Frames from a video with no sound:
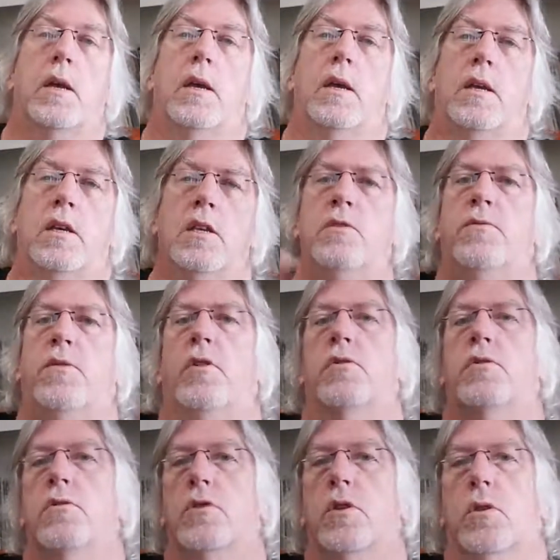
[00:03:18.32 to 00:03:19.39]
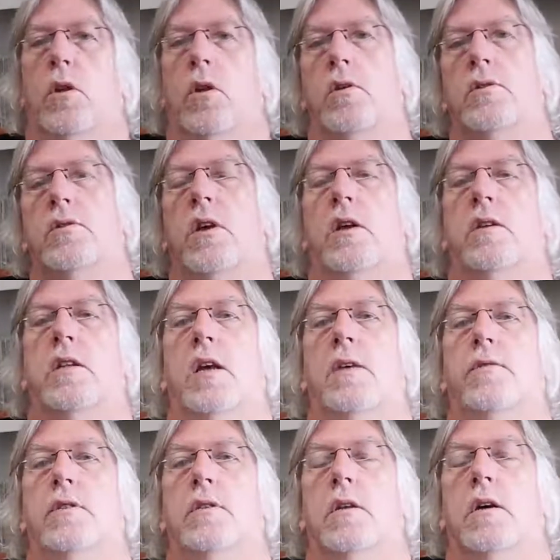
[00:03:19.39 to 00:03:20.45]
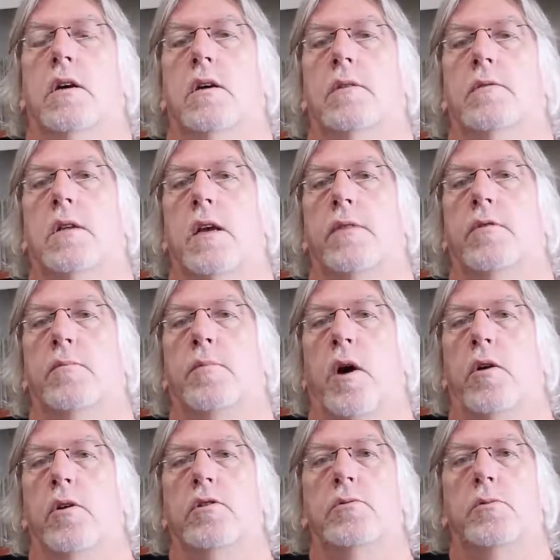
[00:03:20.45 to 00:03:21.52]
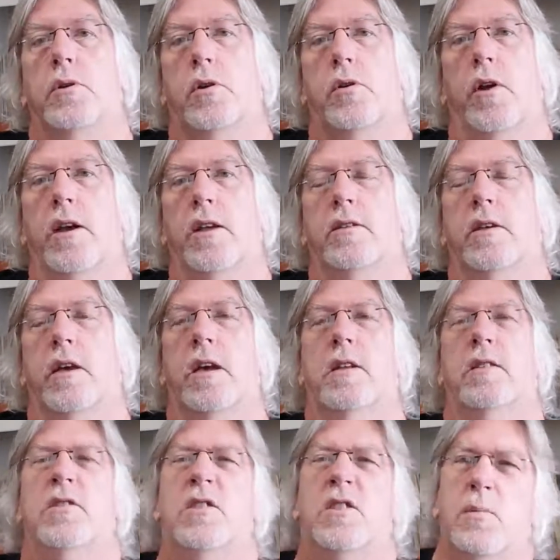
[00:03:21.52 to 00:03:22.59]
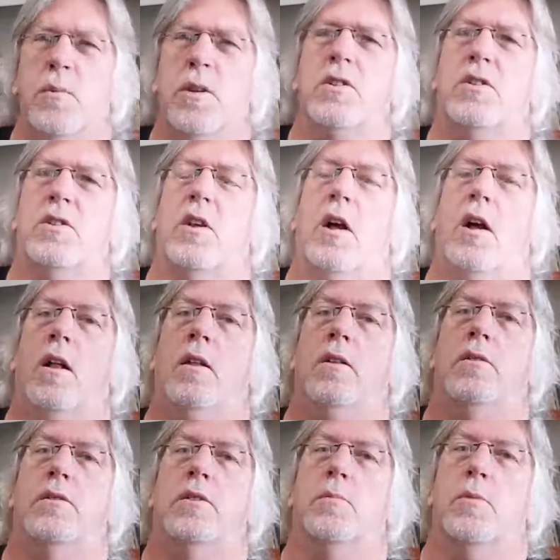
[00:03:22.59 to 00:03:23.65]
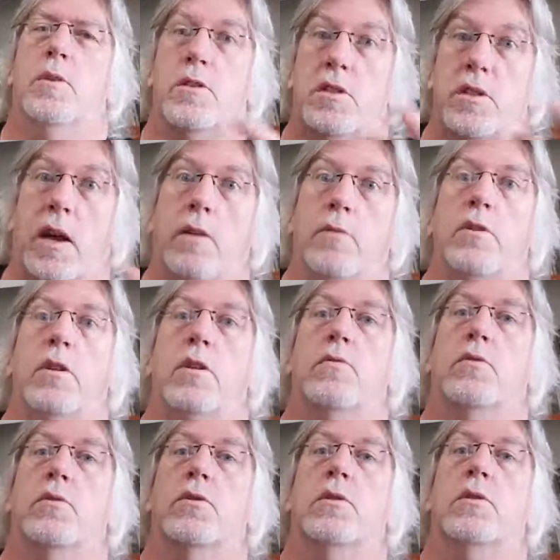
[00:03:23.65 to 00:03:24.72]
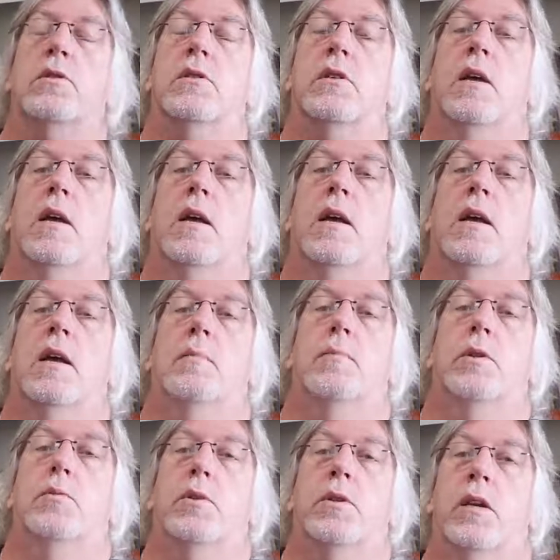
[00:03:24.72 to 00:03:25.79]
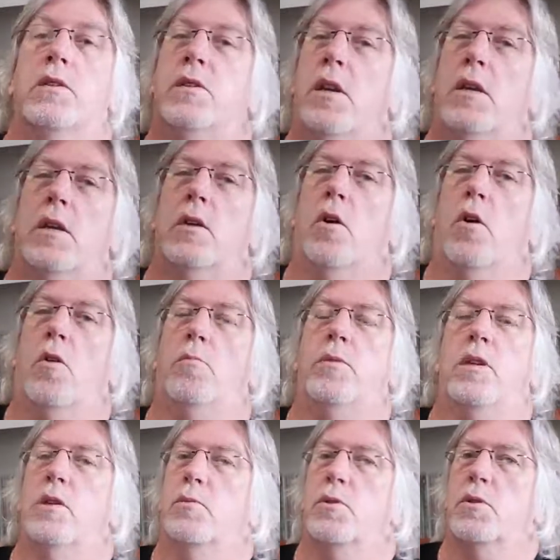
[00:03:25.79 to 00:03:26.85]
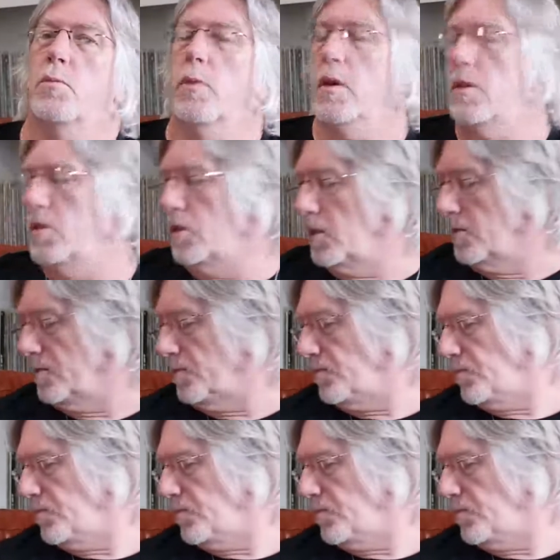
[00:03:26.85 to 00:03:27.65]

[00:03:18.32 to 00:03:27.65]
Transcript: His vocals alongside David Byron's were great. They had a similar style, similar sound to their voices, but when they sang in harmony, it was amazing.